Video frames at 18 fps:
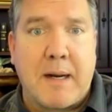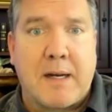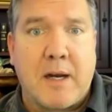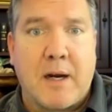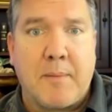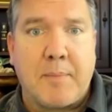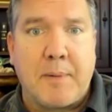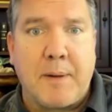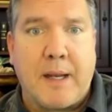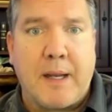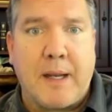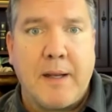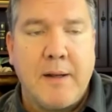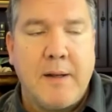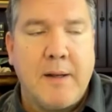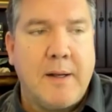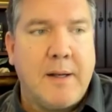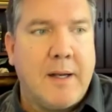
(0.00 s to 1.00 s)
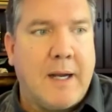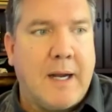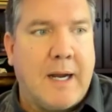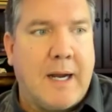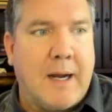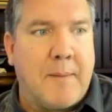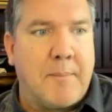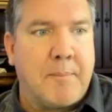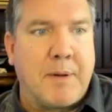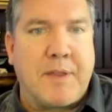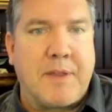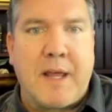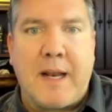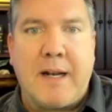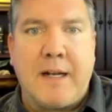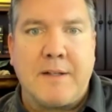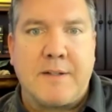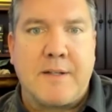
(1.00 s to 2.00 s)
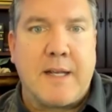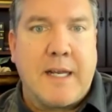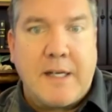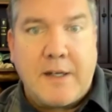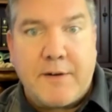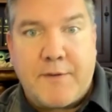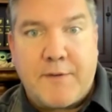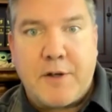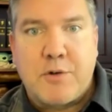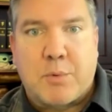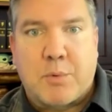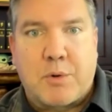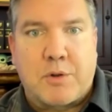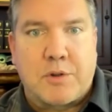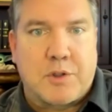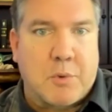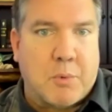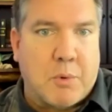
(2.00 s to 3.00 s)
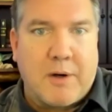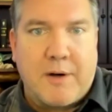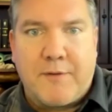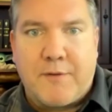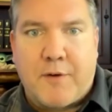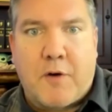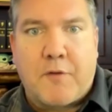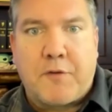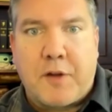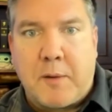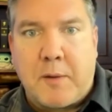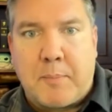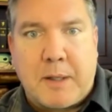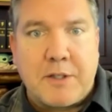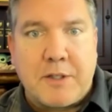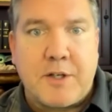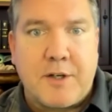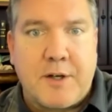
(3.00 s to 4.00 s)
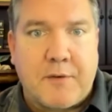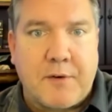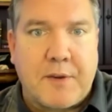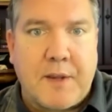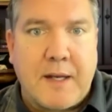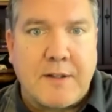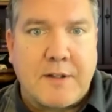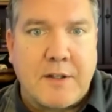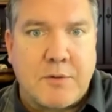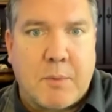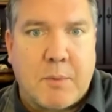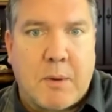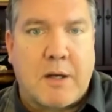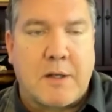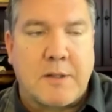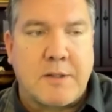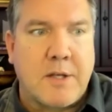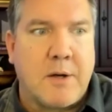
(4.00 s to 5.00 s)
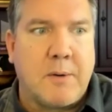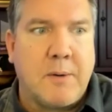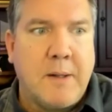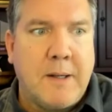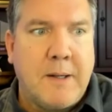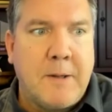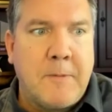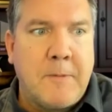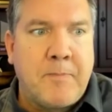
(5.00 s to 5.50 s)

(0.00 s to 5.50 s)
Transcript: my company, but then as individuals, we're involved in a bunch of different things as well. So